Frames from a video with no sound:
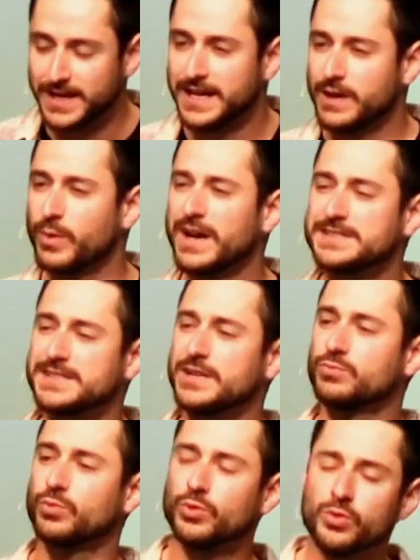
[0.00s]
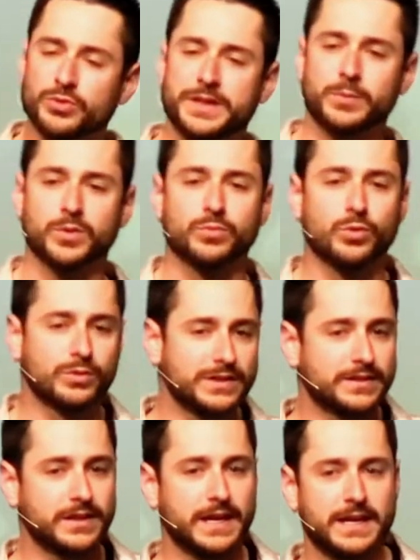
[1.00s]
And when I say ruled, they were ruled
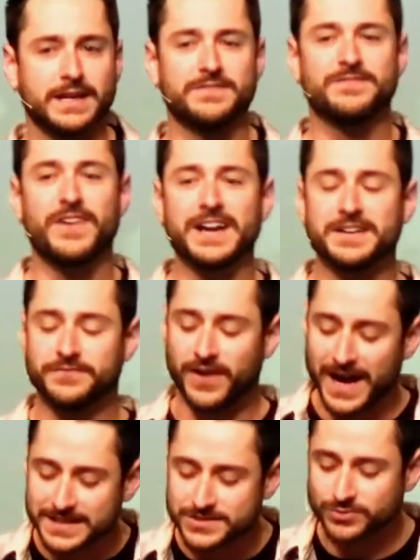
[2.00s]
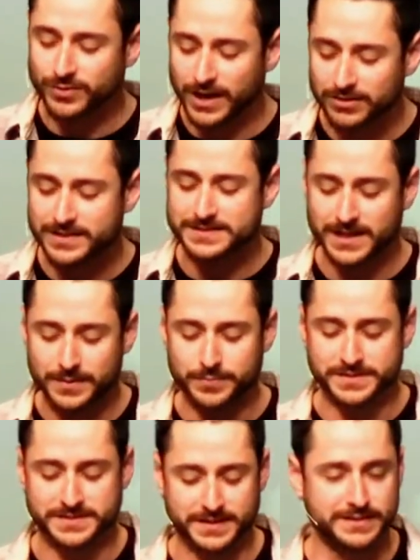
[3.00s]
in, a, in an advisory type
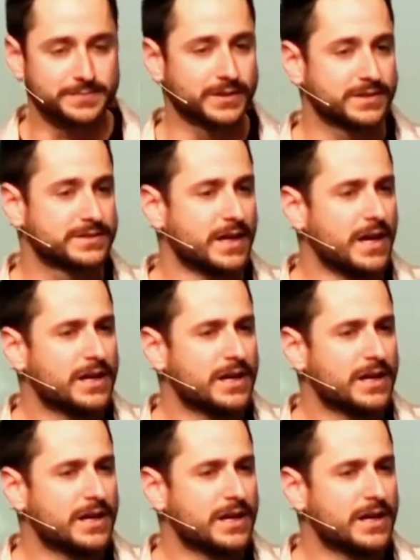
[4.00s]
of sense because